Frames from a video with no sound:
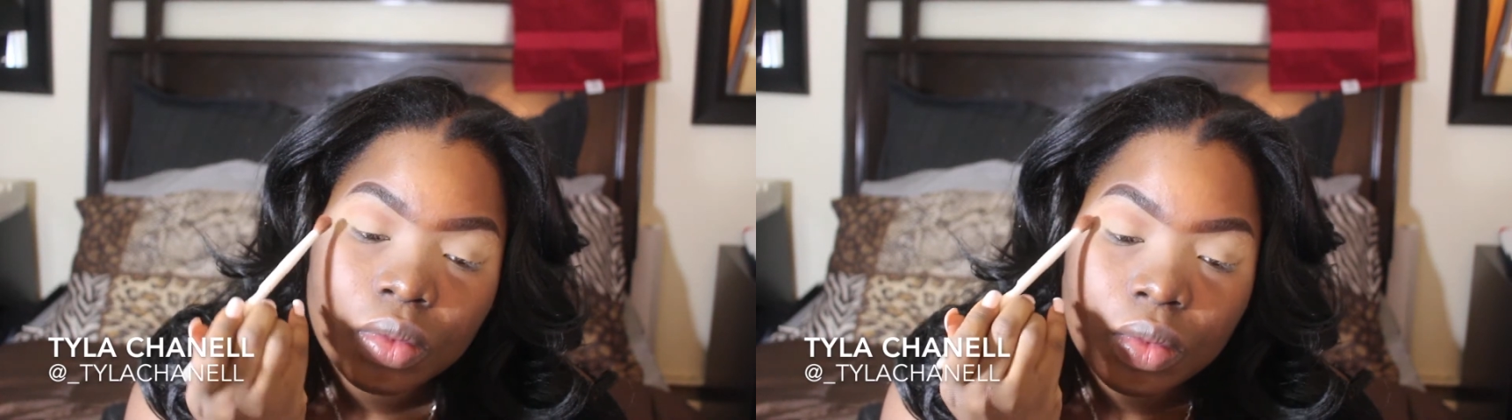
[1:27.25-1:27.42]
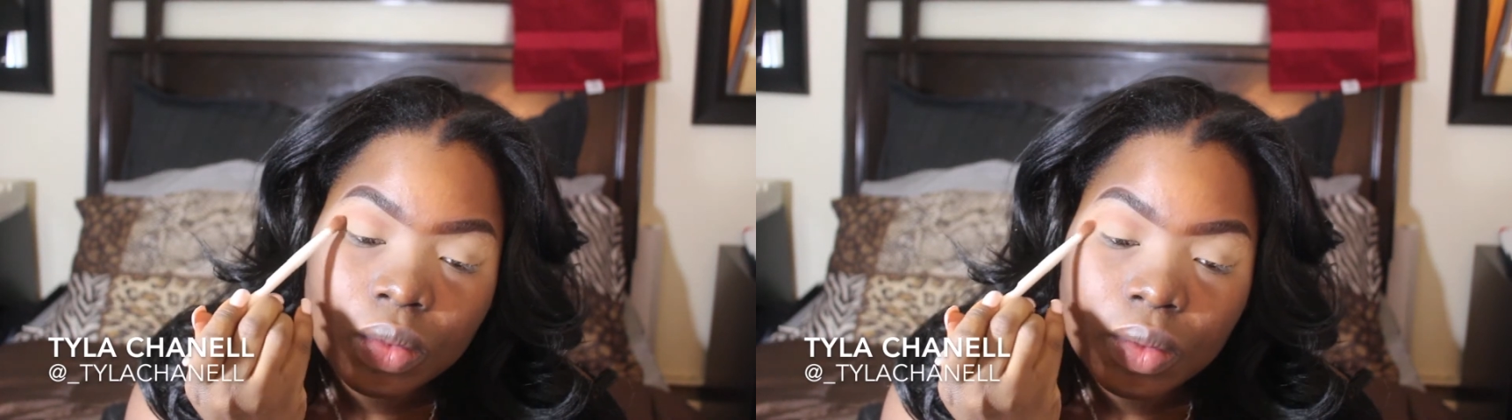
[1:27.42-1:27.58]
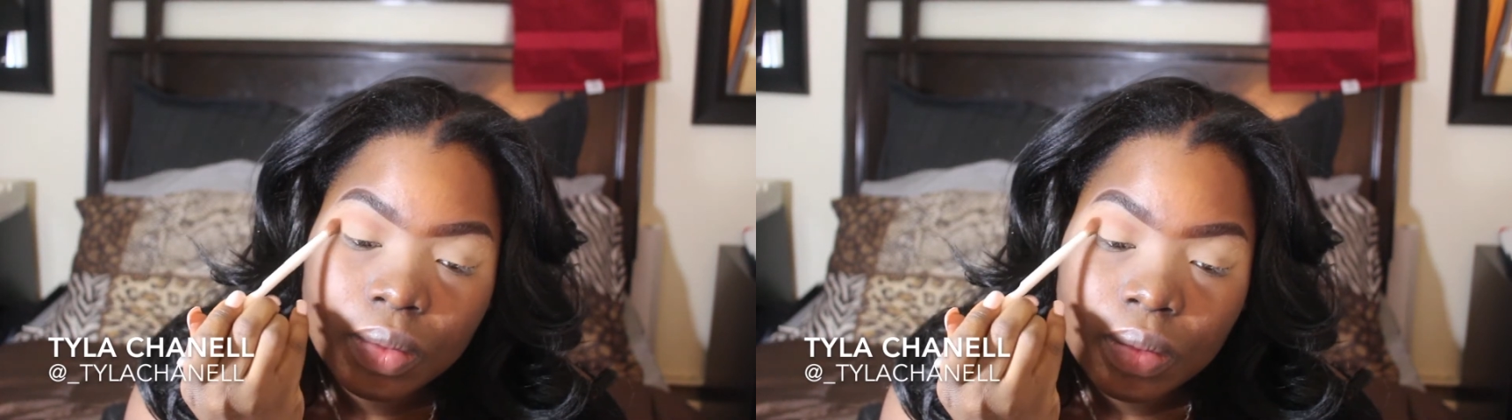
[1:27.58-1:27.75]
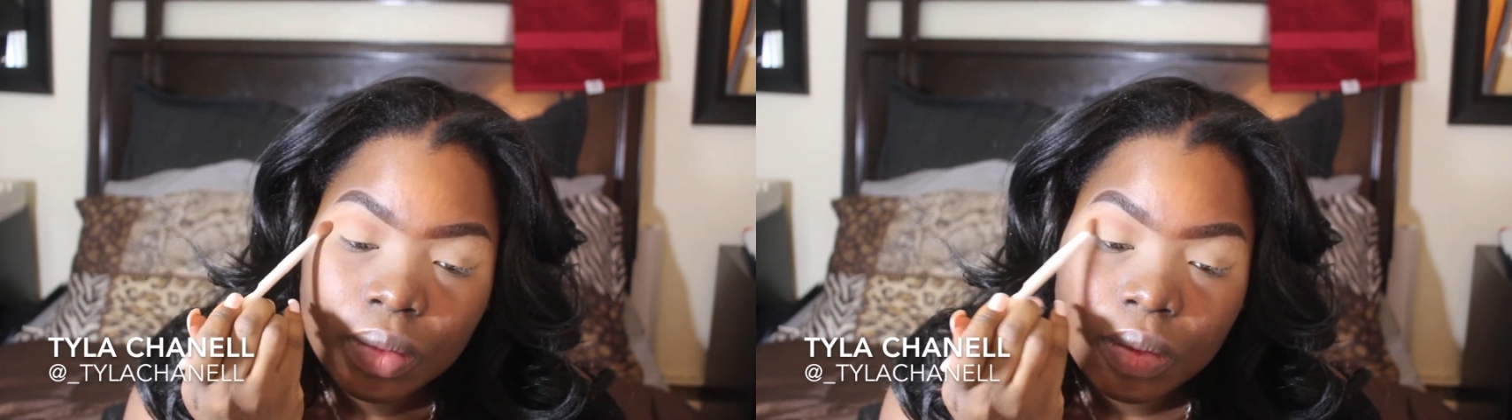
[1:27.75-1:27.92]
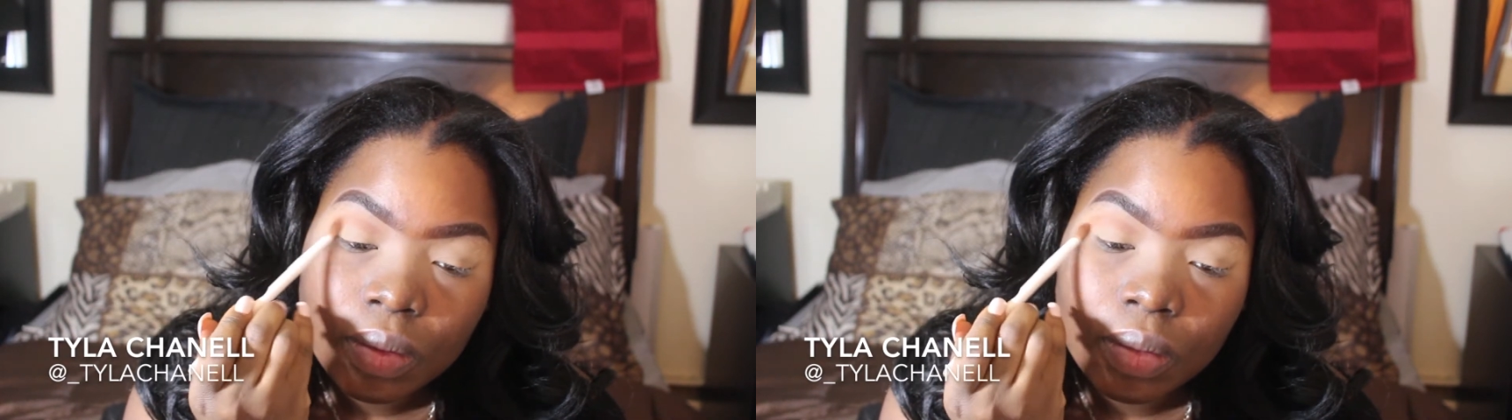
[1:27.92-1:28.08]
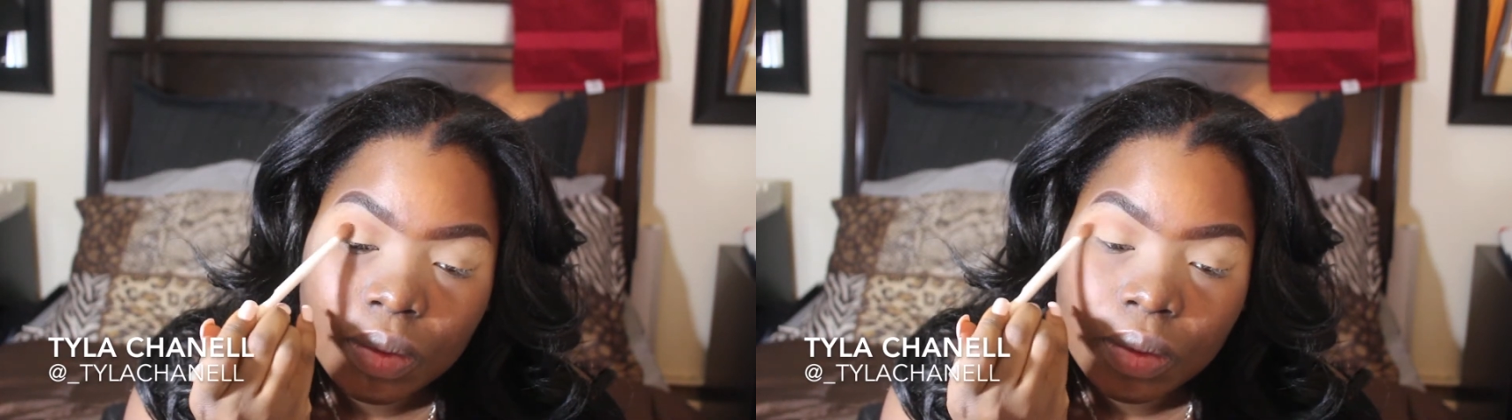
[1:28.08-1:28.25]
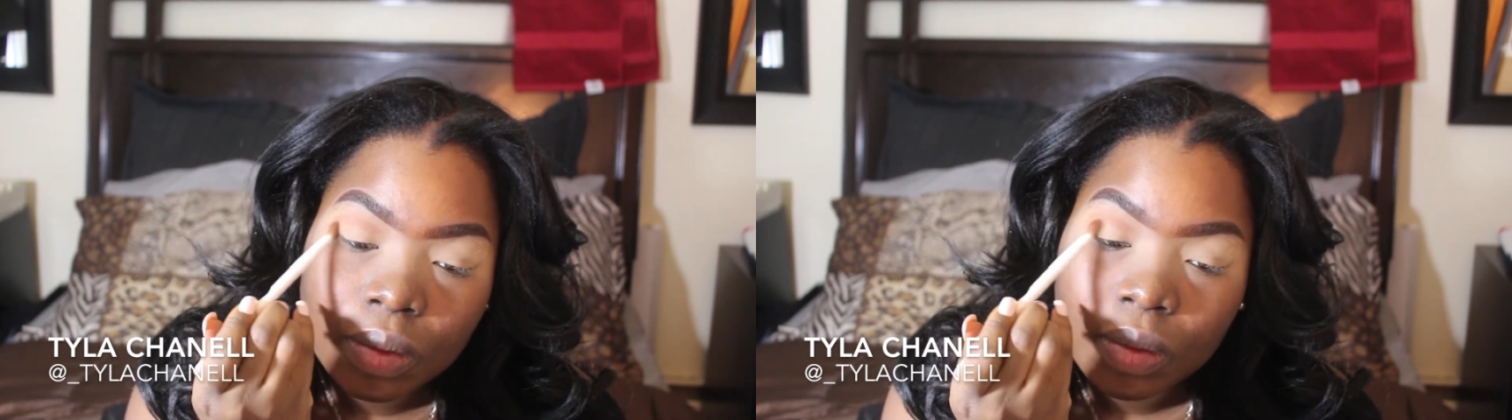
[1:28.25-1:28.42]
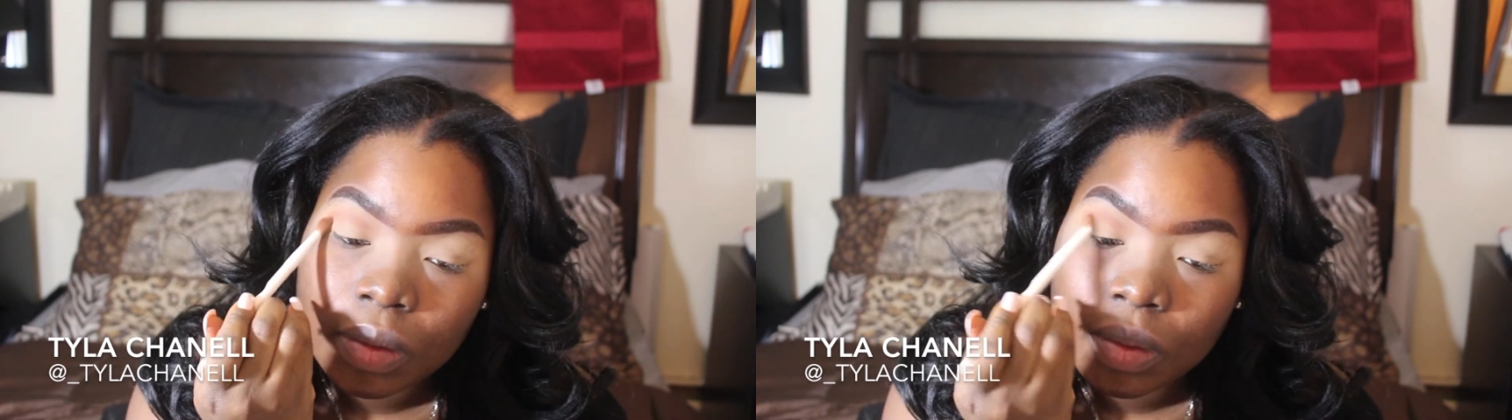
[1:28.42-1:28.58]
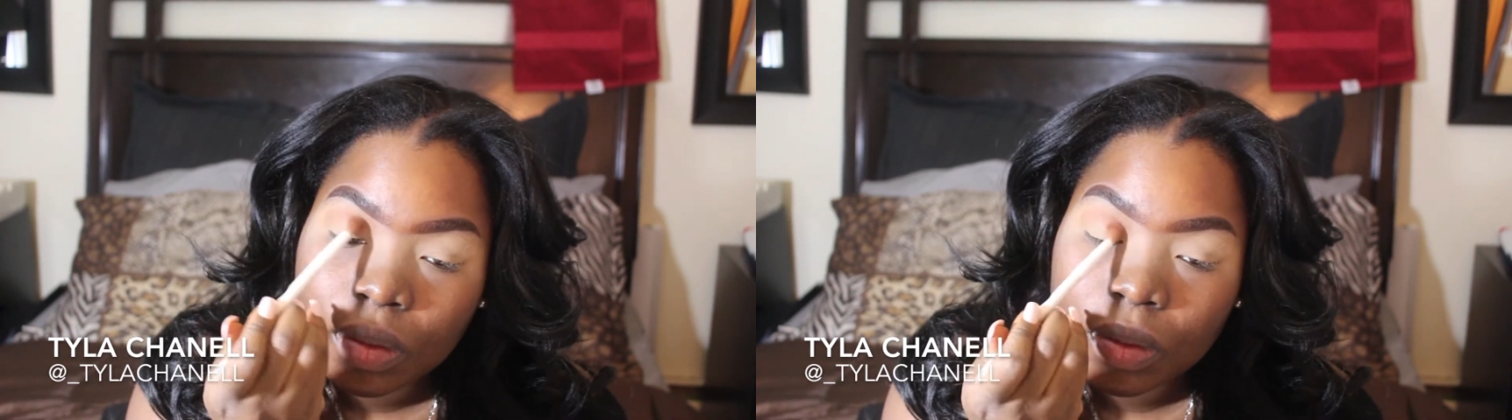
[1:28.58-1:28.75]
just a transition
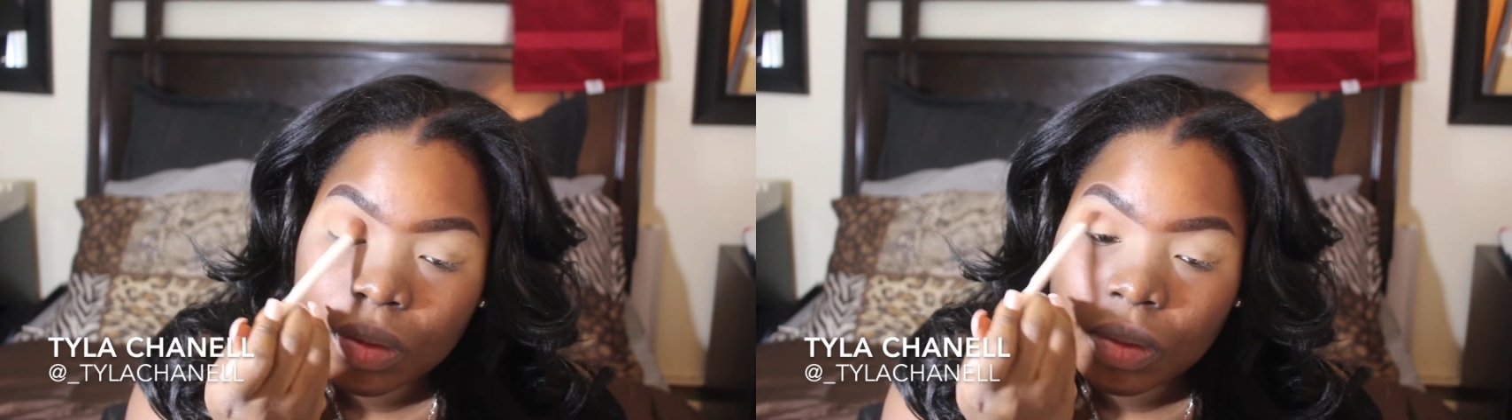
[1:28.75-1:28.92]
shade,